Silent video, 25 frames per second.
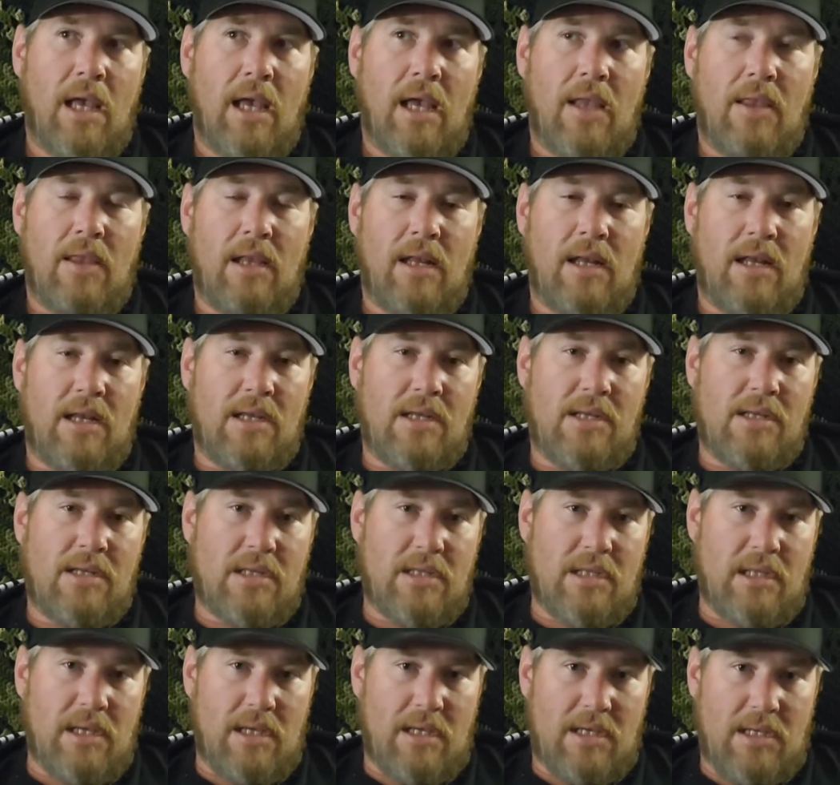and then
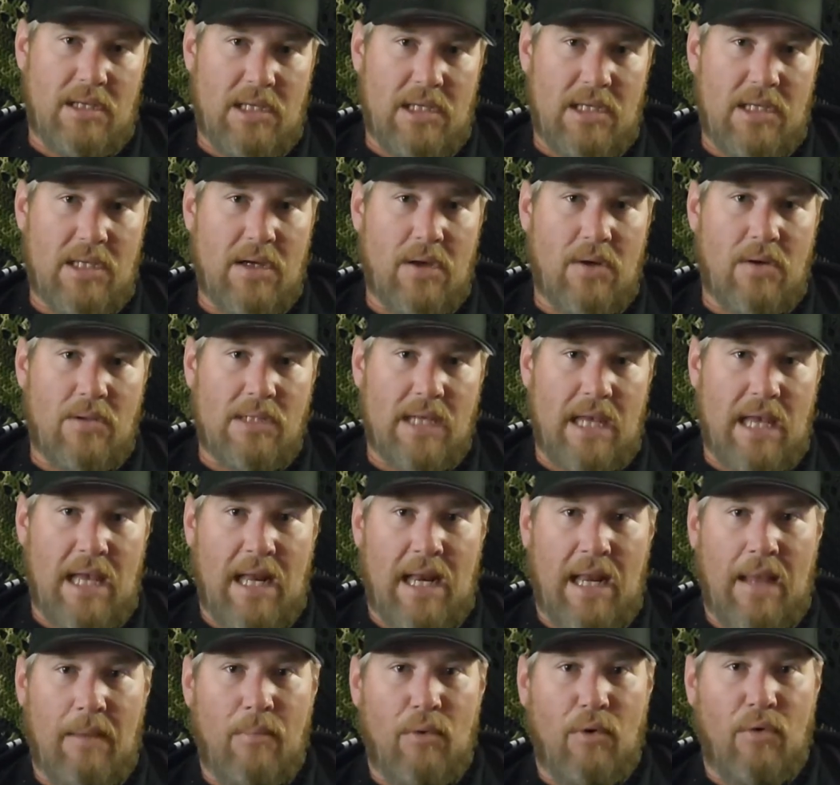as the season goes
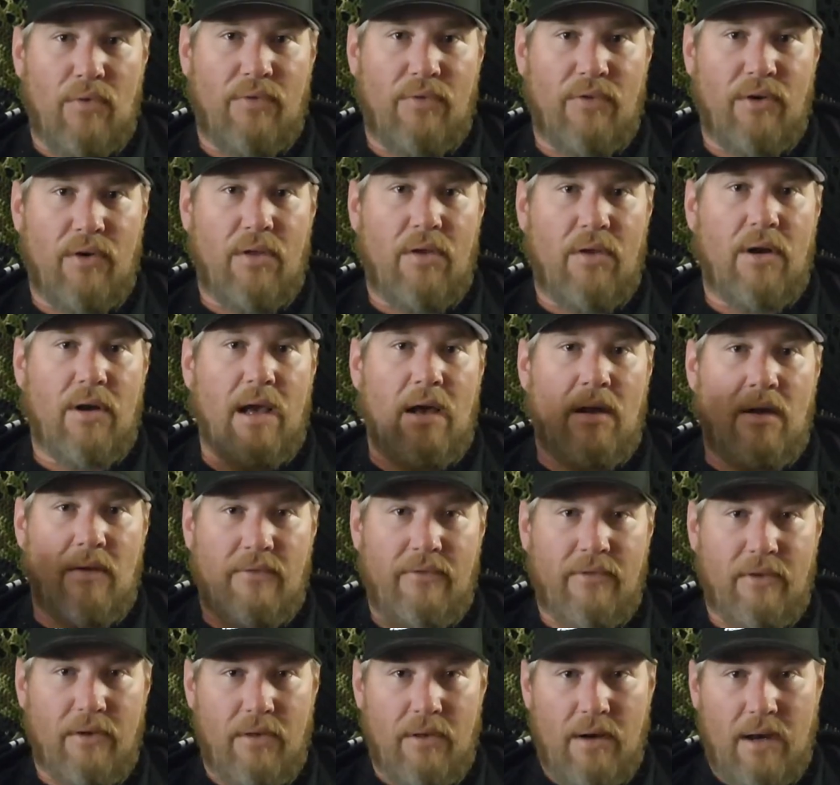on, I move further down
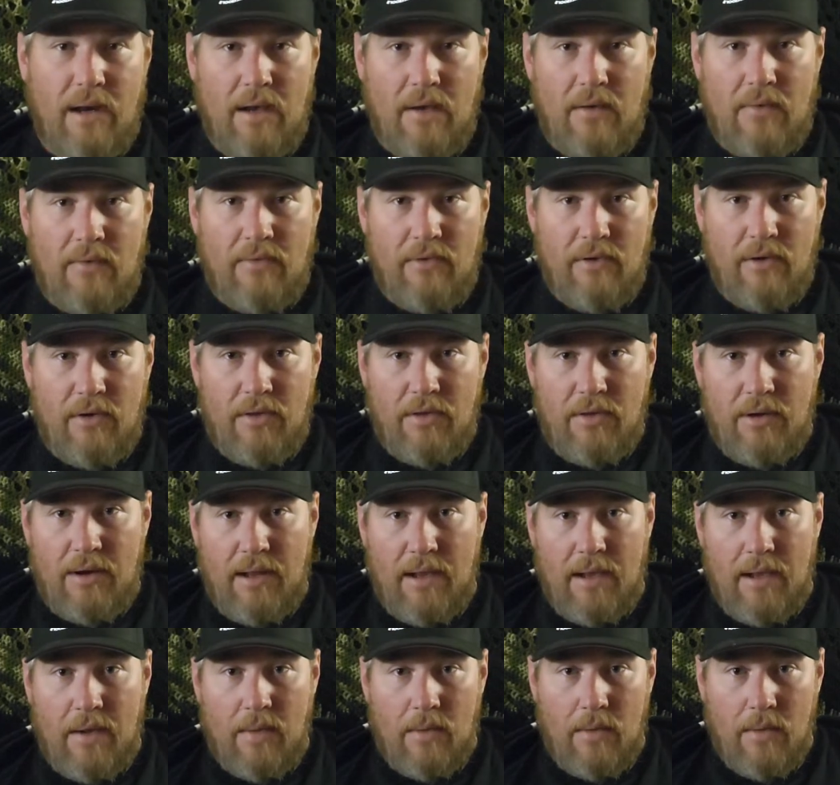and further down and further
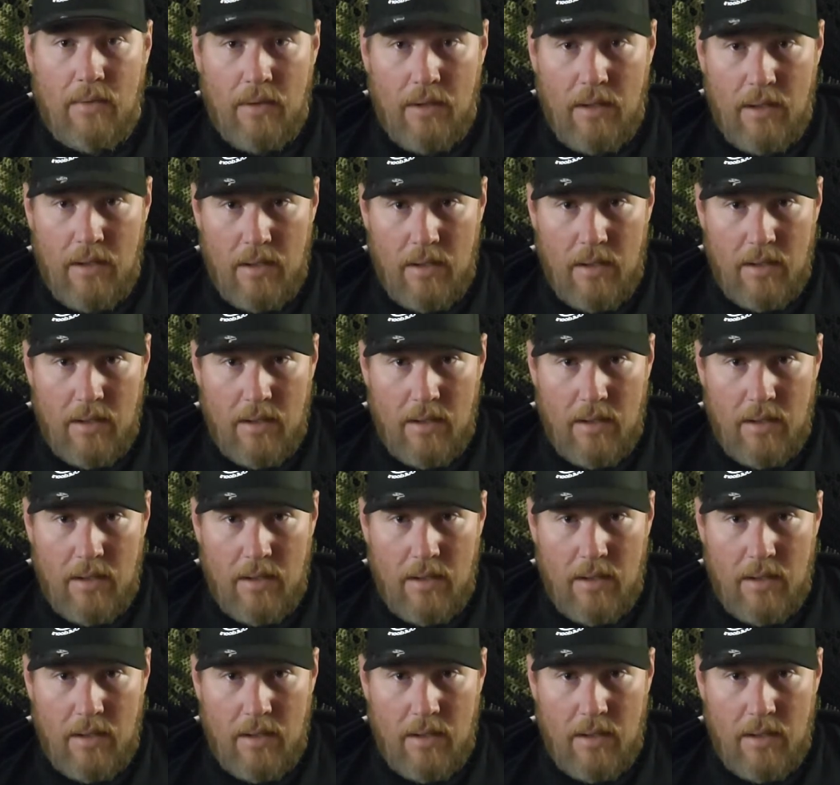down.